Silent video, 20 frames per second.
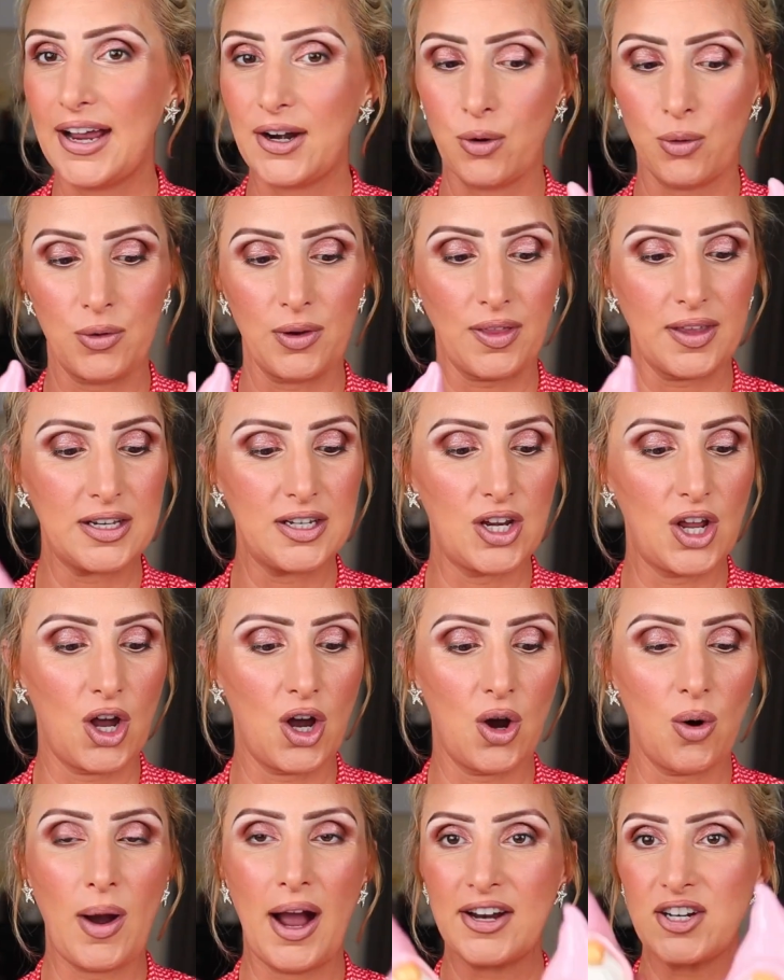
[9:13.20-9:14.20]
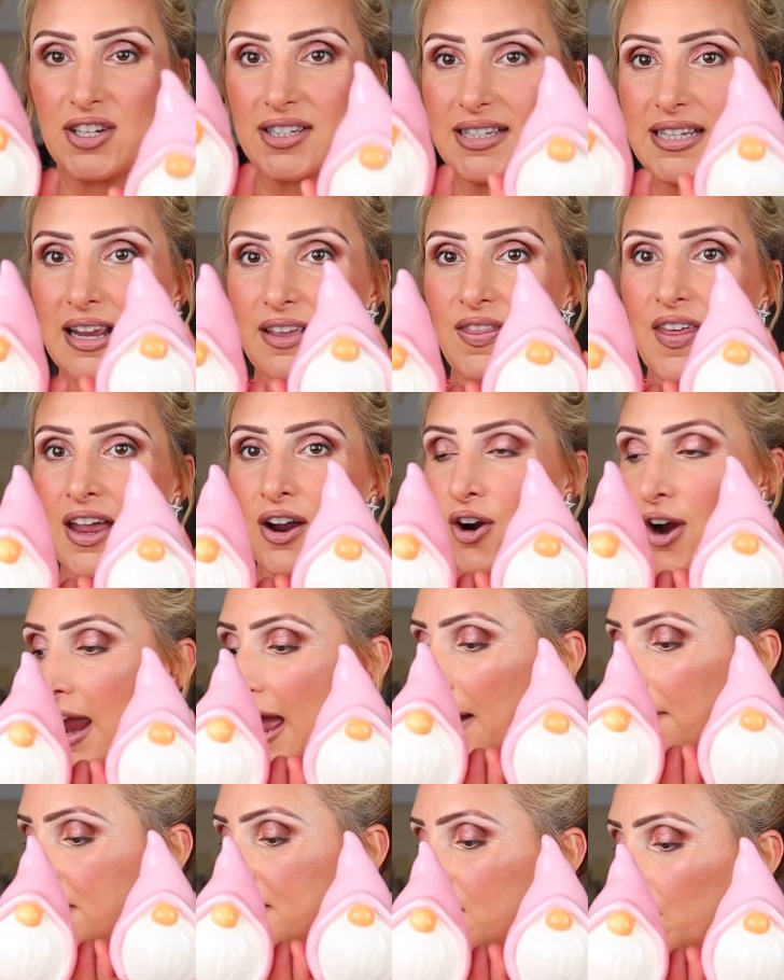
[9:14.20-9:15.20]
I don't really know. I just think they are
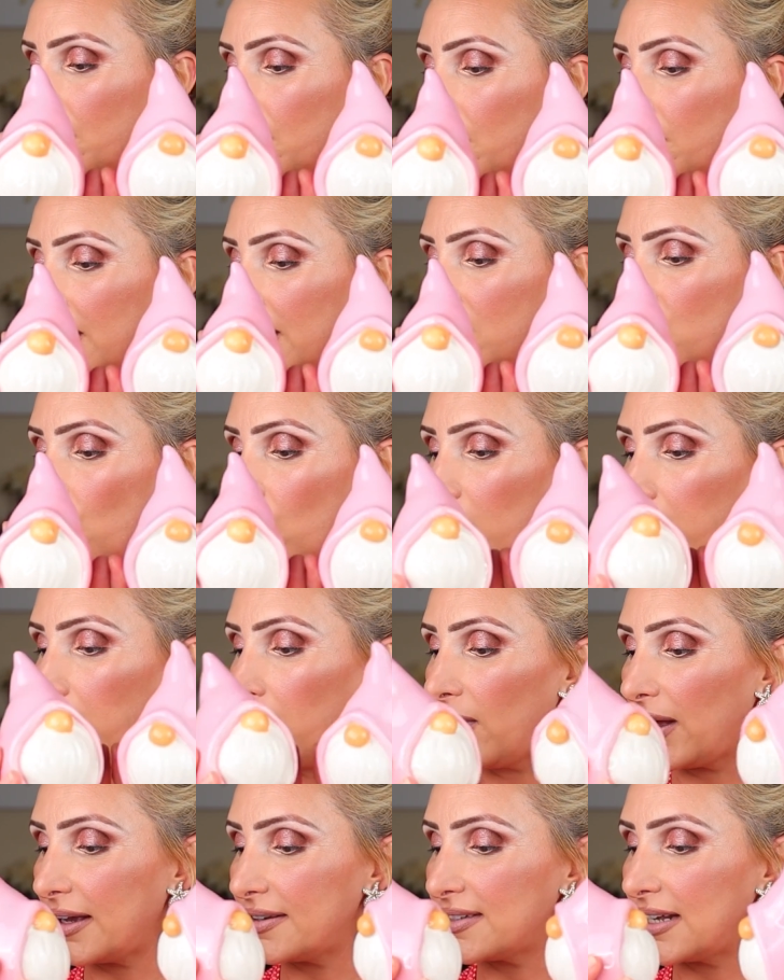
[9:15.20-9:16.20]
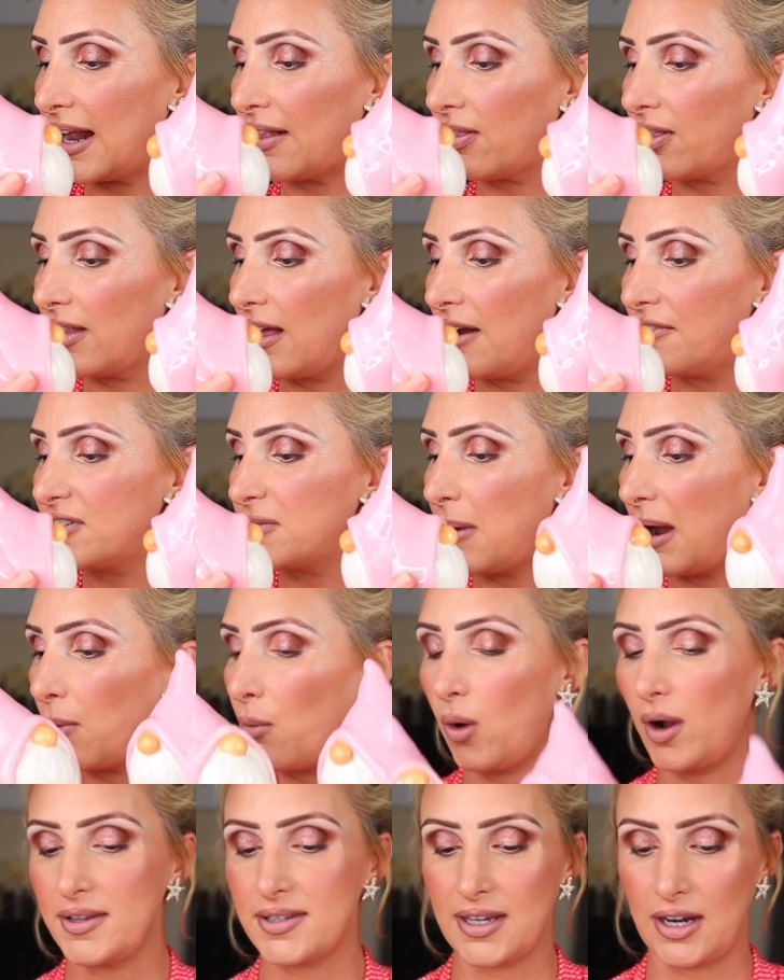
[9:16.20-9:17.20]
absolutely adorable. Like I said, I loved my
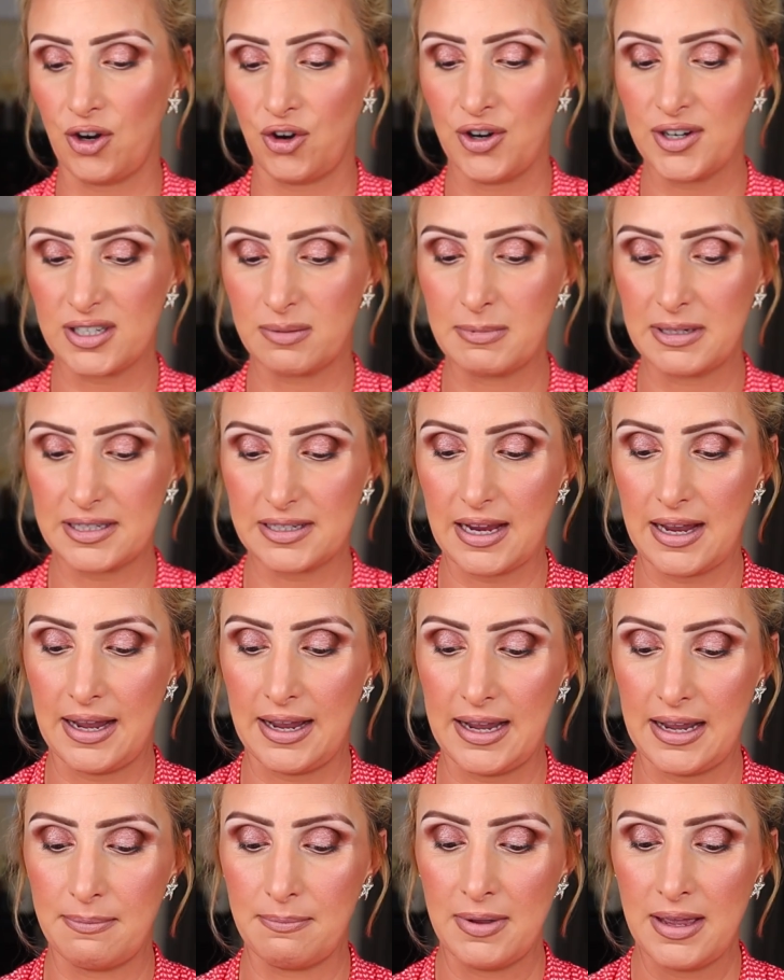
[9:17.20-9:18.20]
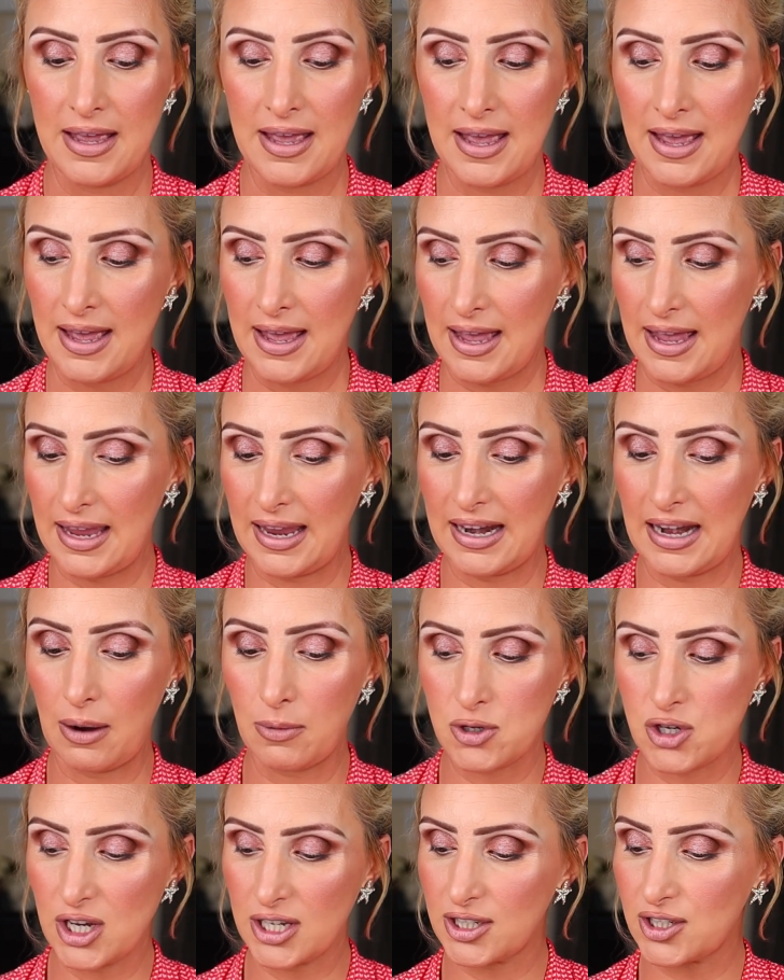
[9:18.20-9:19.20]
ones at Christmas time, and I
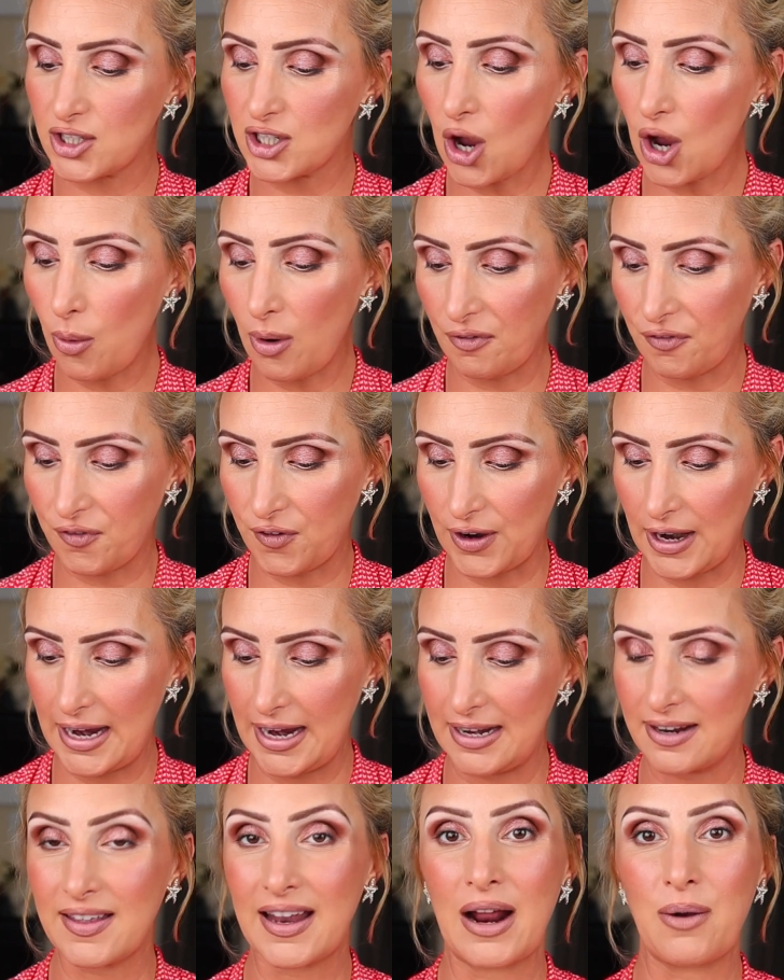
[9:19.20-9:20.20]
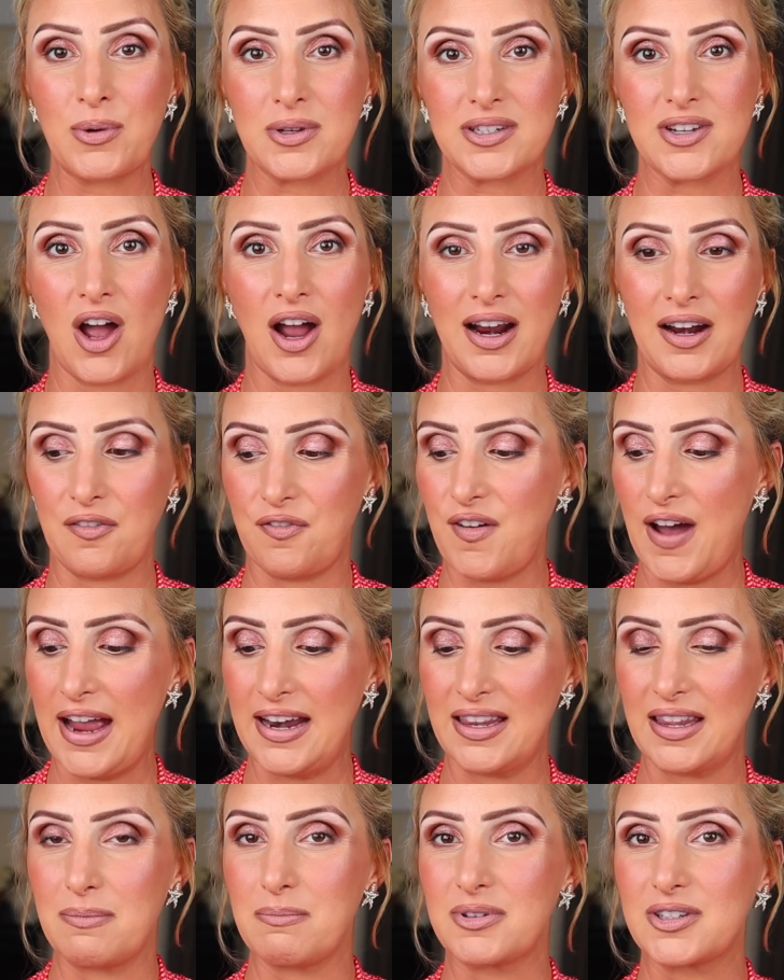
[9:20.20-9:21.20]
was just so afraid that I was not gonna
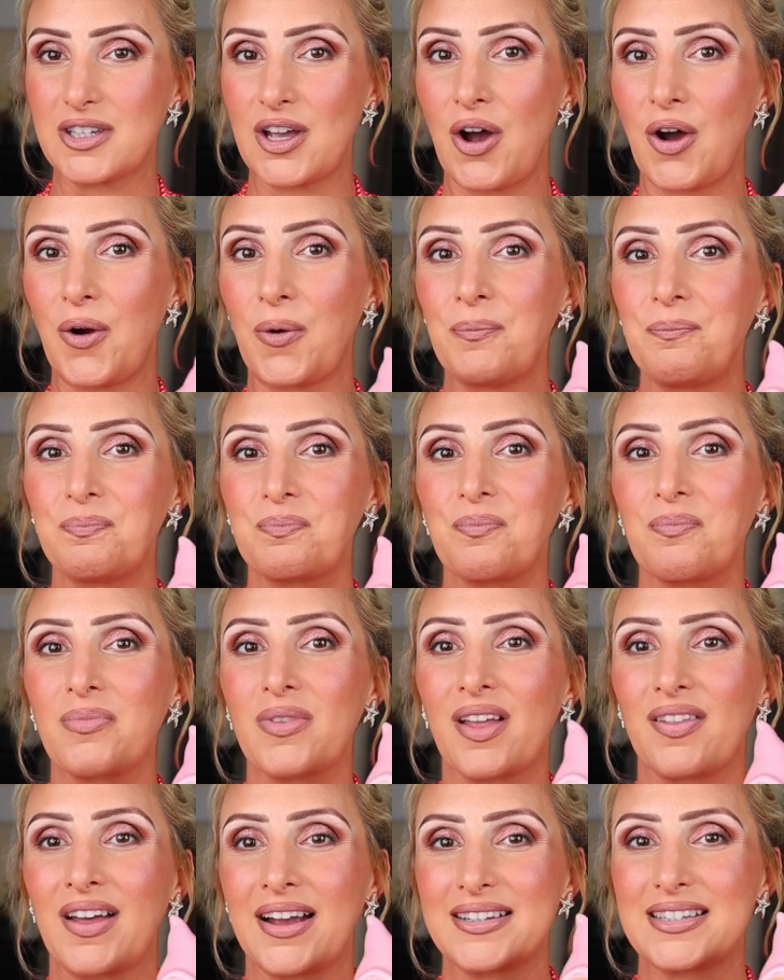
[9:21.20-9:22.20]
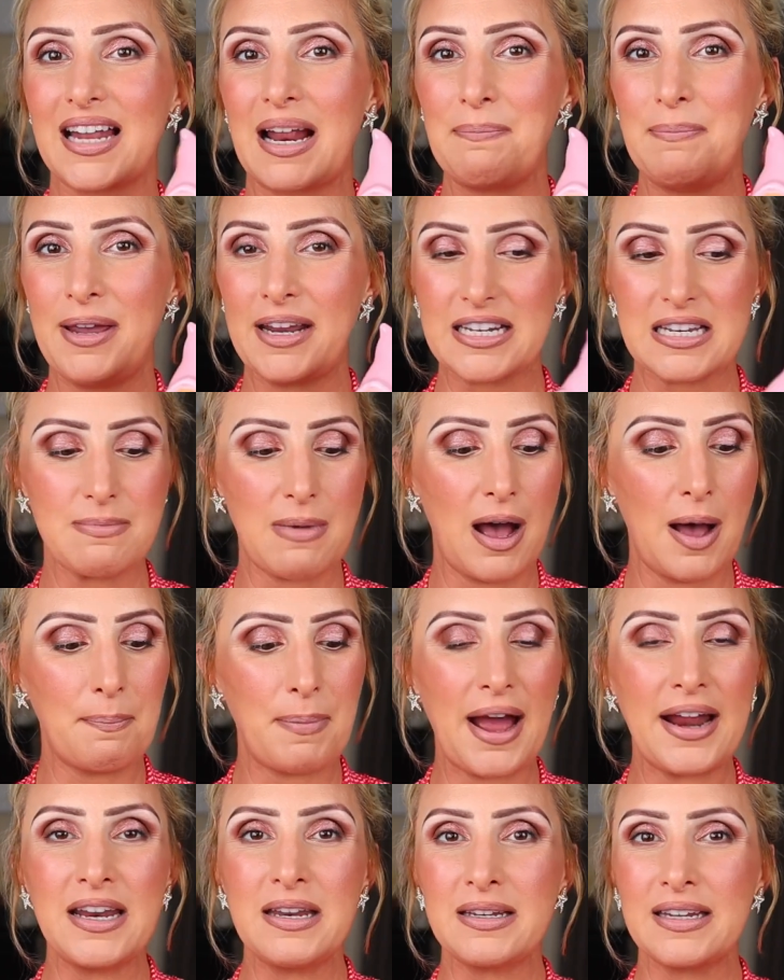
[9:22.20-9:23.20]
find them. So, like I said, I picked them up.
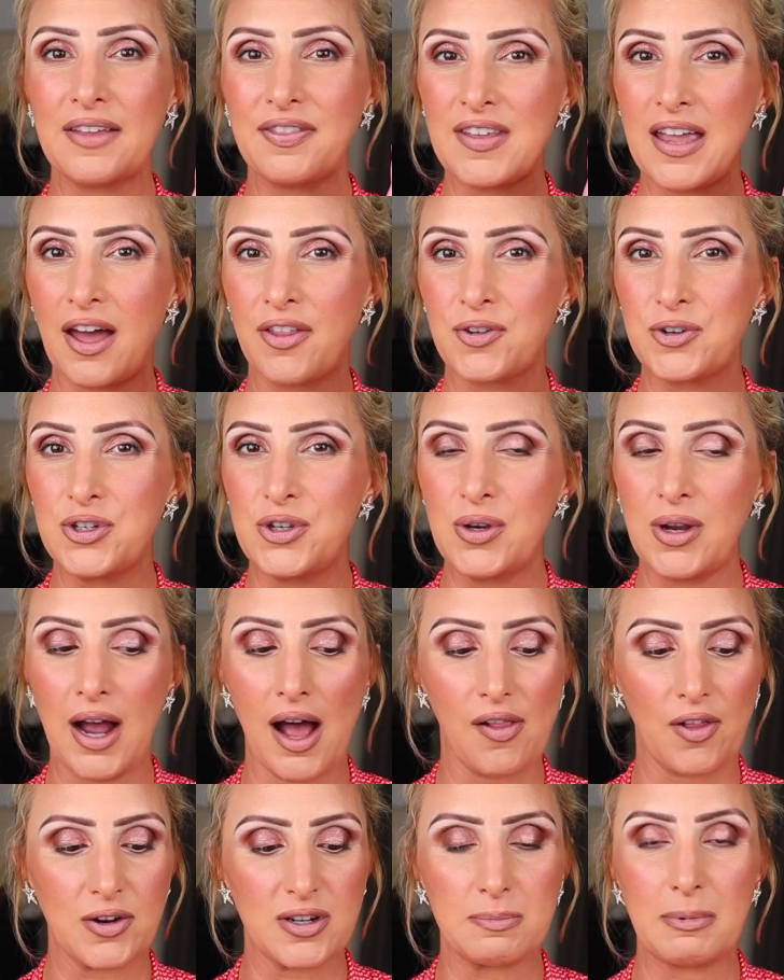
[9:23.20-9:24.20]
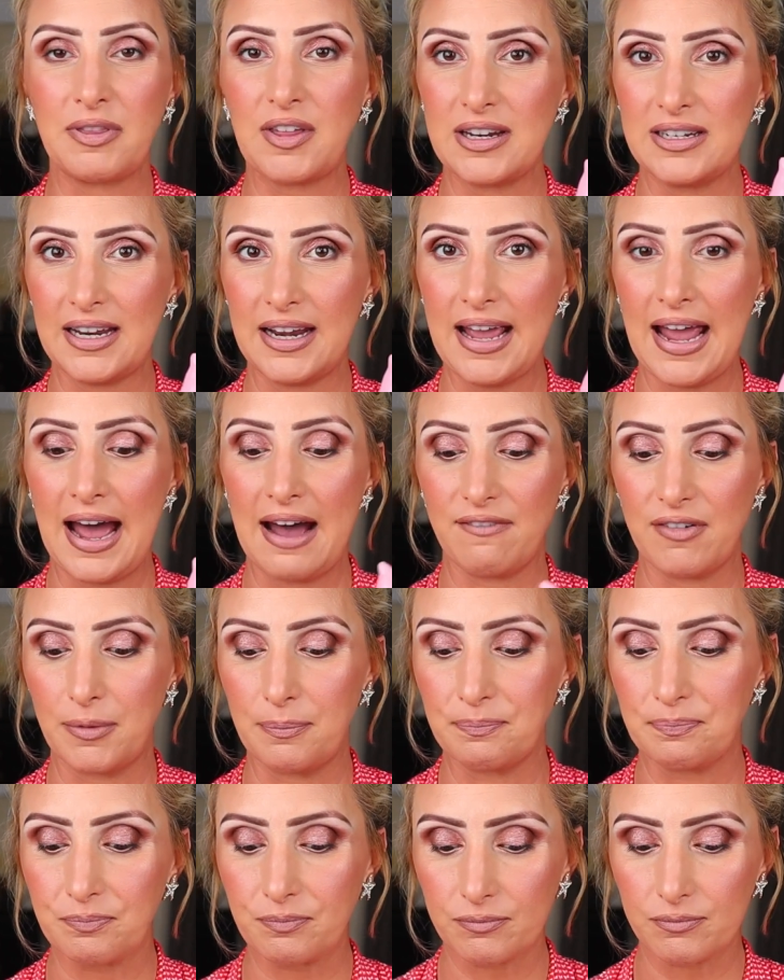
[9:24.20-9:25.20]
I didn't get the other 2 colors, but they did have
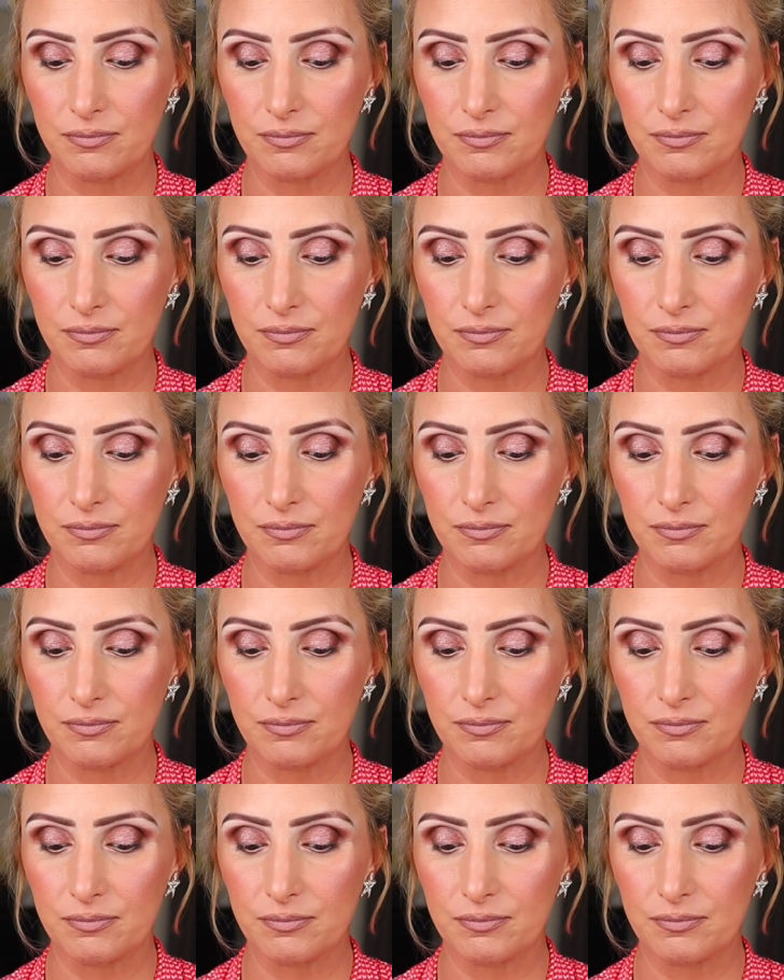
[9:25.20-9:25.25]
them.